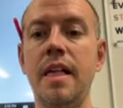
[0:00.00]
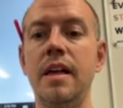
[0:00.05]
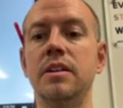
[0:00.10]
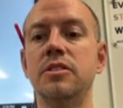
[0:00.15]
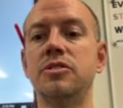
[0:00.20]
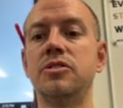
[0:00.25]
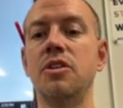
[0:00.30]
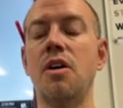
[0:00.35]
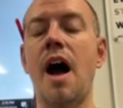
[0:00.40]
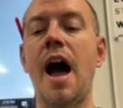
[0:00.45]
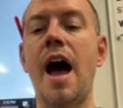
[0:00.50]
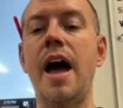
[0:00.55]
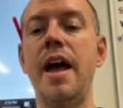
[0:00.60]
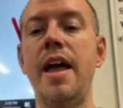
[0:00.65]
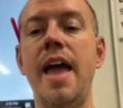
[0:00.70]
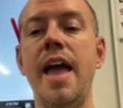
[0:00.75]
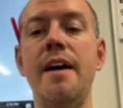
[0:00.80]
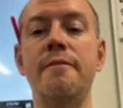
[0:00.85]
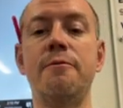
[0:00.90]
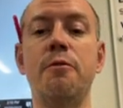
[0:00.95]
So I
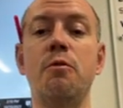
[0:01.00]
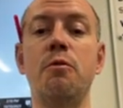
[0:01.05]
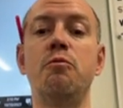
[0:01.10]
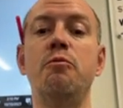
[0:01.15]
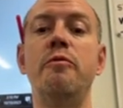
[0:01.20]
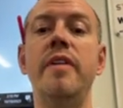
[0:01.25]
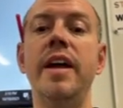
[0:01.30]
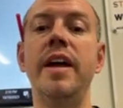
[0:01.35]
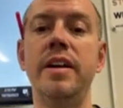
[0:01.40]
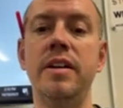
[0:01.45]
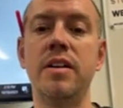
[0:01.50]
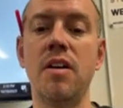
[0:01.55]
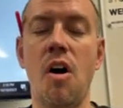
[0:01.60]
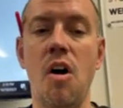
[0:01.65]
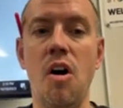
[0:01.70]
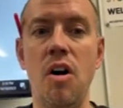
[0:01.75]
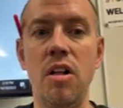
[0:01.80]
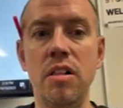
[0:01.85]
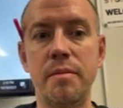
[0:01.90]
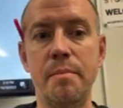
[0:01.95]
have written
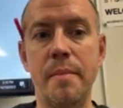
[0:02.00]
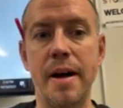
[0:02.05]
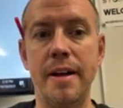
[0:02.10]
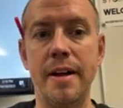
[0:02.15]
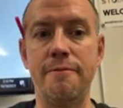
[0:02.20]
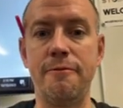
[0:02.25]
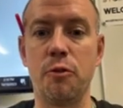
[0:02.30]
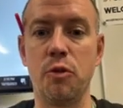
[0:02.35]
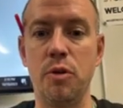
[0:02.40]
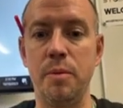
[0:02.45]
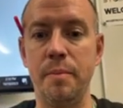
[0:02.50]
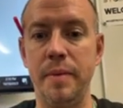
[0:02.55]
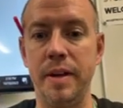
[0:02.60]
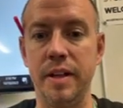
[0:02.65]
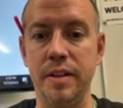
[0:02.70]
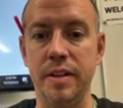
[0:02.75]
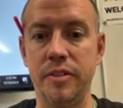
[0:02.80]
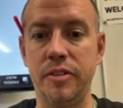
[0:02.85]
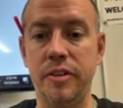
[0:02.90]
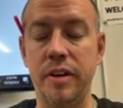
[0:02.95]
all of my
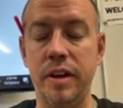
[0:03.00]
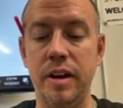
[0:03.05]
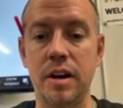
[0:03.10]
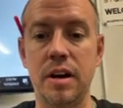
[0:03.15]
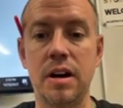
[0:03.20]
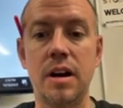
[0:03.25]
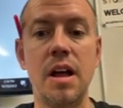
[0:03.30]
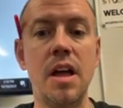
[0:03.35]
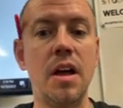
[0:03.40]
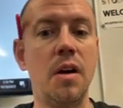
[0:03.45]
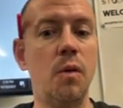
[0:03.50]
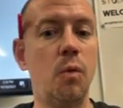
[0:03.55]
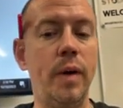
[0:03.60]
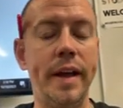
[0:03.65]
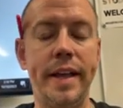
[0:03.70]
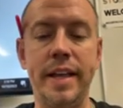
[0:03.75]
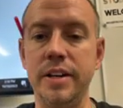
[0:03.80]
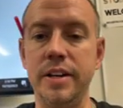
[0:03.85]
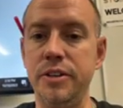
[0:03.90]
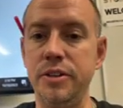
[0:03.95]
formulas here.
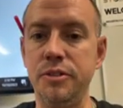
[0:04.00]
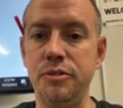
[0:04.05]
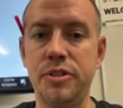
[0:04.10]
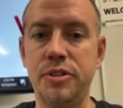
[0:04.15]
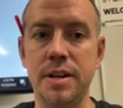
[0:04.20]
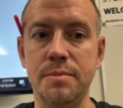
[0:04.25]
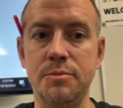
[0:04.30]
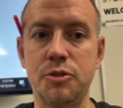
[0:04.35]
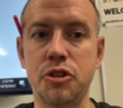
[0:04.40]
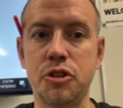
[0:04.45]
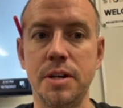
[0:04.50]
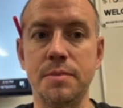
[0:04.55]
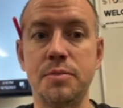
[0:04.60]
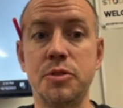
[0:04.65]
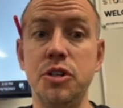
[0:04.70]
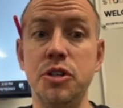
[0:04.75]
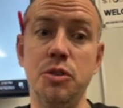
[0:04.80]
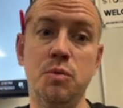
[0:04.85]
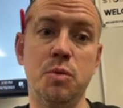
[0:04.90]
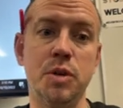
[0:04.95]
We can do subscripts,
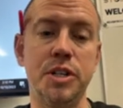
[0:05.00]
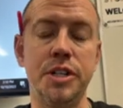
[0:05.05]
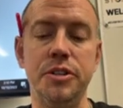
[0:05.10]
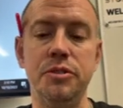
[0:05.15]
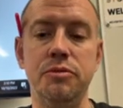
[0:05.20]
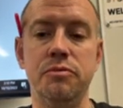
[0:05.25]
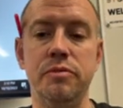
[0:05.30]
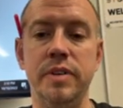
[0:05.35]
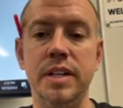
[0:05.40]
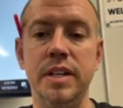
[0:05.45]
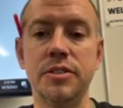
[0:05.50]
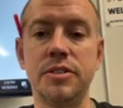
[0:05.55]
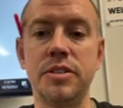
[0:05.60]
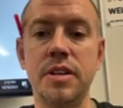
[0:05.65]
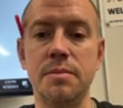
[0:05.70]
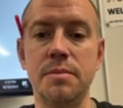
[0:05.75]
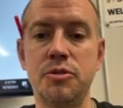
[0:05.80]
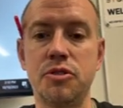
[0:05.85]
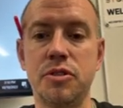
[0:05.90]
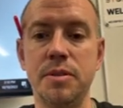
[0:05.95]
so you want to do real
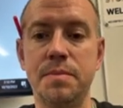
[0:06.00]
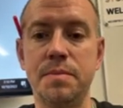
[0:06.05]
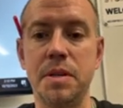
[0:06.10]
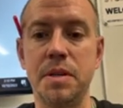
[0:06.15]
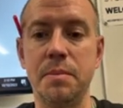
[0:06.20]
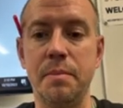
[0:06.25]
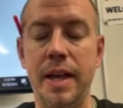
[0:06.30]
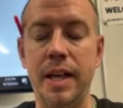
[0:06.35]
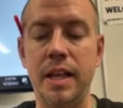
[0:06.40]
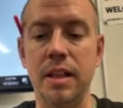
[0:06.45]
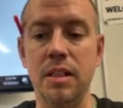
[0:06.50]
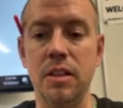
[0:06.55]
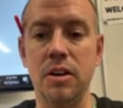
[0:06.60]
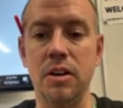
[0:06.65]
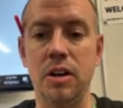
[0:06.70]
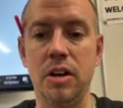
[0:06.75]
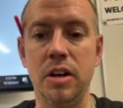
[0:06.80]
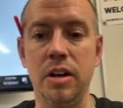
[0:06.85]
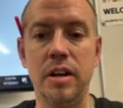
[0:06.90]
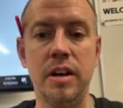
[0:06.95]
subscripts and make it look
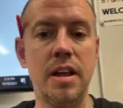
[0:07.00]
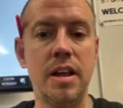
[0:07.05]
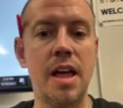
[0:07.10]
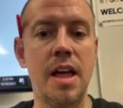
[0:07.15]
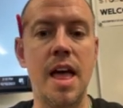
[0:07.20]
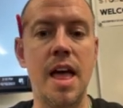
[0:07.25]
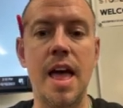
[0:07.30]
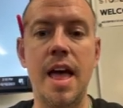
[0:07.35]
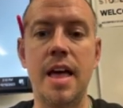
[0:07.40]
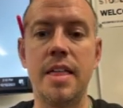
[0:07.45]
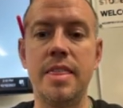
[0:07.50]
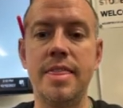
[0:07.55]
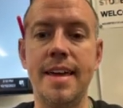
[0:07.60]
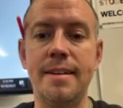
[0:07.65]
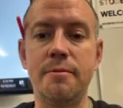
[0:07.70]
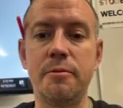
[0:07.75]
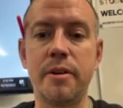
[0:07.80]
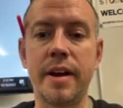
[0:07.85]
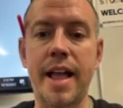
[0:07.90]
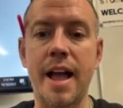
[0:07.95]
good.
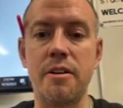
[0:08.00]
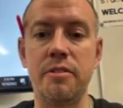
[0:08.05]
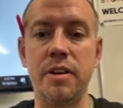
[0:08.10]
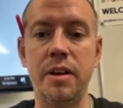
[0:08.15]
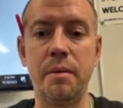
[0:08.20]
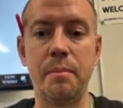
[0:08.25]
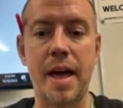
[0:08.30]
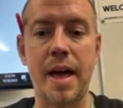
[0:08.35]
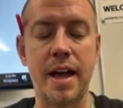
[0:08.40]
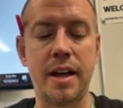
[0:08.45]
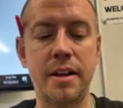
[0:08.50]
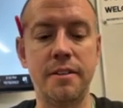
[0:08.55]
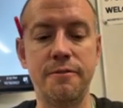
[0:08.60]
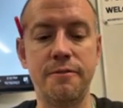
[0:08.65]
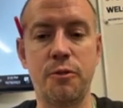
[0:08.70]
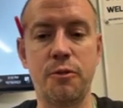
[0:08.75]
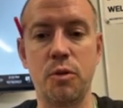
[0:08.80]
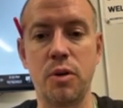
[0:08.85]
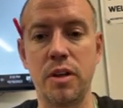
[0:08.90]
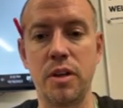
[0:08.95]
Then we're counting back and
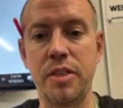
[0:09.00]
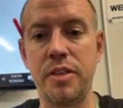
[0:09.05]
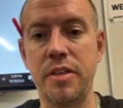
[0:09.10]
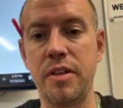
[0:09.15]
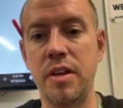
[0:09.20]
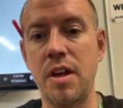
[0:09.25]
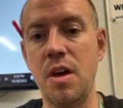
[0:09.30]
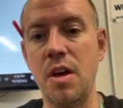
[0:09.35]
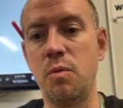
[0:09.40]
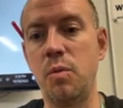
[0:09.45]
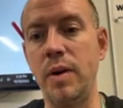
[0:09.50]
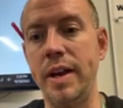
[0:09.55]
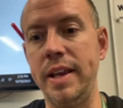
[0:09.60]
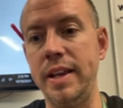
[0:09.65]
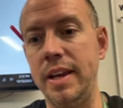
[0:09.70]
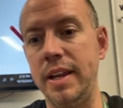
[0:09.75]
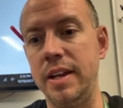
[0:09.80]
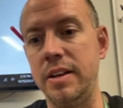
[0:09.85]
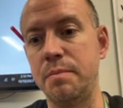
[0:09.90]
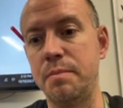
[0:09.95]
forth. We
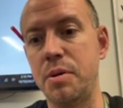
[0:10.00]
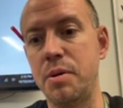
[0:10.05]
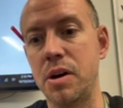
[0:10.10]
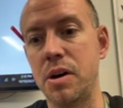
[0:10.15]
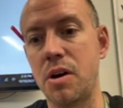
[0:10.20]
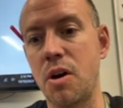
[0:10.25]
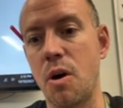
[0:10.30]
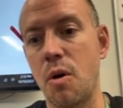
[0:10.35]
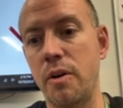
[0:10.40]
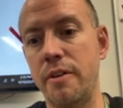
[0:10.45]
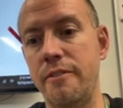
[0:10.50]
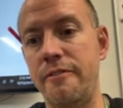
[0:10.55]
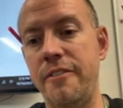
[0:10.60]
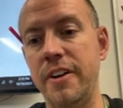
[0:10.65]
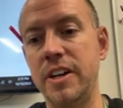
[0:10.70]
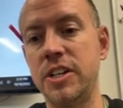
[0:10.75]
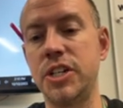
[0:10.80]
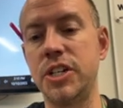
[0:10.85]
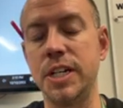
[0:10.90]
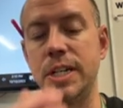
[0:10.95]
need to put
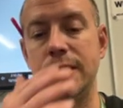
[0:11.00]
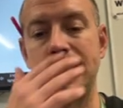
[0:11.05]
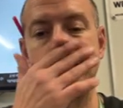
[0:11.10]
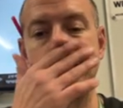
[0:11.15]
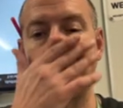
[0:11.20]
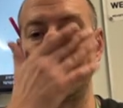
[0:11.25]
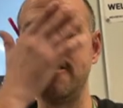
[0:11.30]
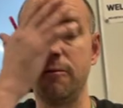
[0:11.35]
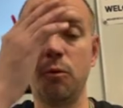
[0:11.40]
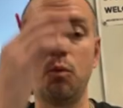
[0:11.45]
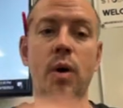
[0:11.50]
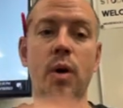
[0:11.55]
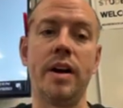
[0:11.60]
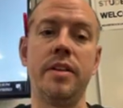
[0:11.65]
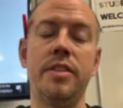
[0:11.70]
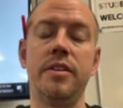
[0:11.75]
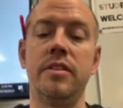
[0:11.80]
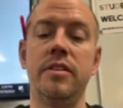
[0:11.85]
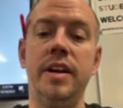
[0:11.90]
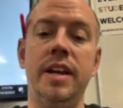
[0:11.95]
coefficients where
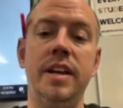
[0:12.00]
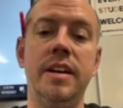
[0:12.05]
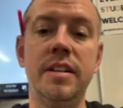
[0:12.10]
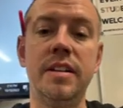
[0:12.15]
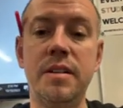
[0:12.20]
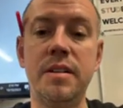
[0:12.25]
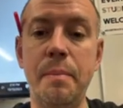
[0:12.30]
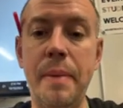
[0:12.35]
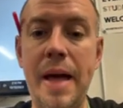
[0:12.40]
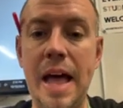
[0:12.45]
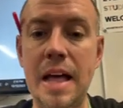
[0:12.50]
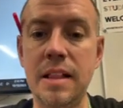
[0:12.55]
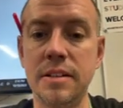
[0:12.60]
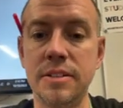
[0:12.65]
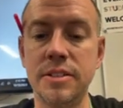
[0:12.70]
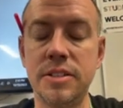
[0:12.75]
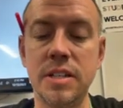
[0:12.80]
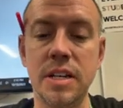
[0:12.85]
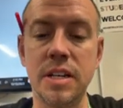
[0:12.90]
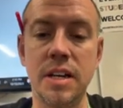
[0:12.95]
they're needed to
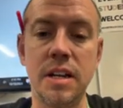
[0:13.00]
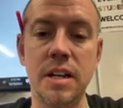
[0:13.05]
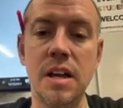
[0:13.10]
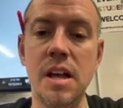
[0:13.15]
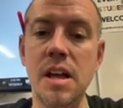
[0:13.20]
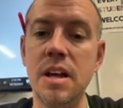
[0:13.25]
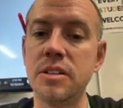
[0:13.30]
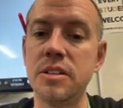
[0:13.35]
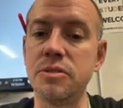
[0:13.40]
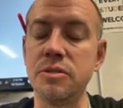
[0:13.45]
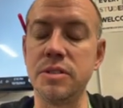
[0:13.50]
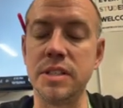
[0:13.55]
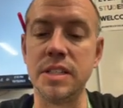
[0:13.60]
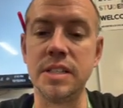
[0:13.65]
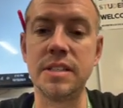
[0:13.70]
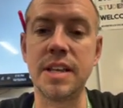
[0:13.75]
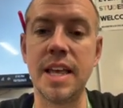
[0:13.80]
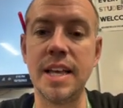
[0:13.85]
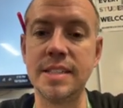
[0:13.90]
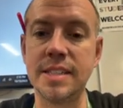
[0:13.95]
balance it. So in
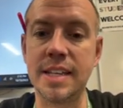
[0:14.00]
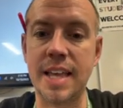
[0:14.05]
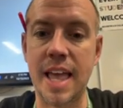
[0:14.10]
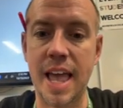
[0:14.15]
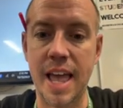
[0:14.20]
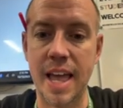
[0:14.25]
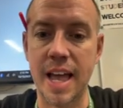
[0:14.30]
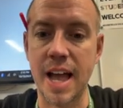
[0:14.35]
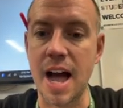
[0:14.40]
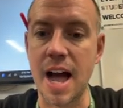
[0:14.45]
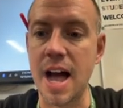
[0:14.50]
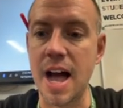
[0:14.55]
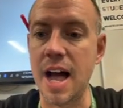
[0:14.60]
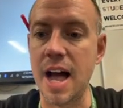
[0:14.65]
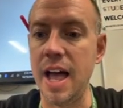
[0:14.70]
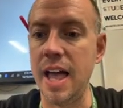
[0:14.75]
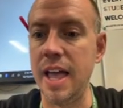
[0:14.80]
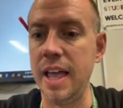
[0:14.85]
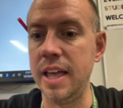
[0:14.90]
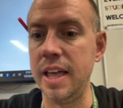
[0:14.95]
this case, Ki
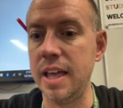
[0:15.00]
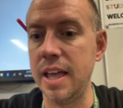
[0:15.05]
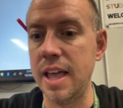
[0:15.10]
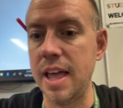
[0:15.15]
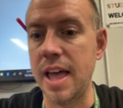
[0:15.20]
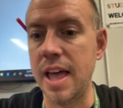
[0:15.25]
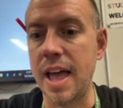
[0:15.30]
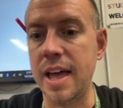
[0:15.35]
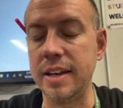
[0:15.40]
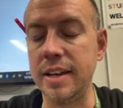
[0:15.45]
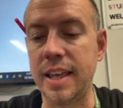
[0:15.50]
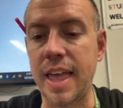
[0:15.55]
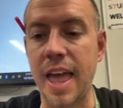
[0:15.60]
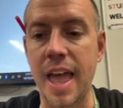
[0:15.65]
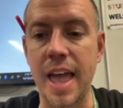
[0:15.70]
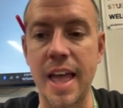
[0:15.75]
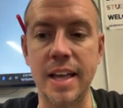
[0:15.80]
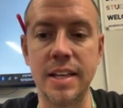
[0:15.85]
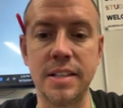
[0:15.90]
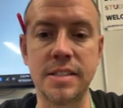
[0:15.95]
and
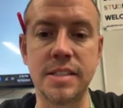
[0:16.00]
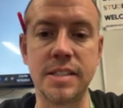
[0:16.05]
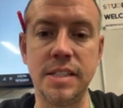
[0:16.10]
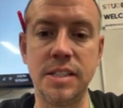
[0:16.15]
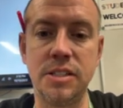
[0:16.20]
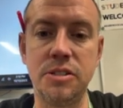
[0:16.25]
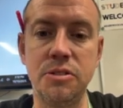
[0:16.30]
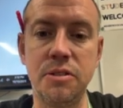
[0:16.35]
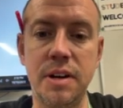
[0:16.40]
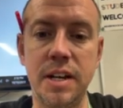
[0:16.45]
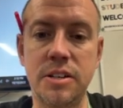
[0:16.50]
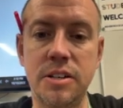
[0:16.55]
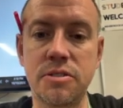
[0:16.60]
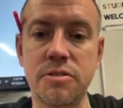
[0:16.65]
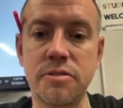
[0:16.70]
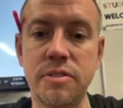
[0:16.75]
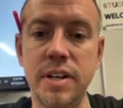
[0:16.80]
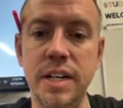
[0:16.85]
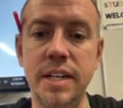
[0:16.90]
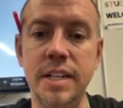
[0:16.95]

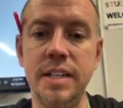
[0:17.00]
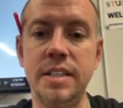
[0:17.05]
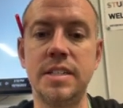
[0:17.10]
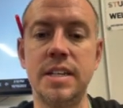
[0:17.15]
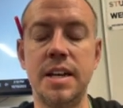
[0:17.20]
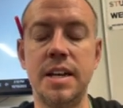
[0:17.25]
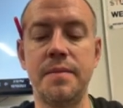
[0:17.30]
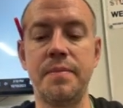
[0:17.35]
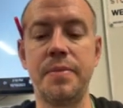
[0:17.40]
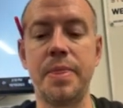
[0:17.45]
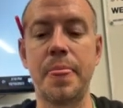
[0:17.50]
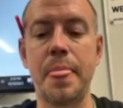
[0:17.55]
KC2H3 needs it.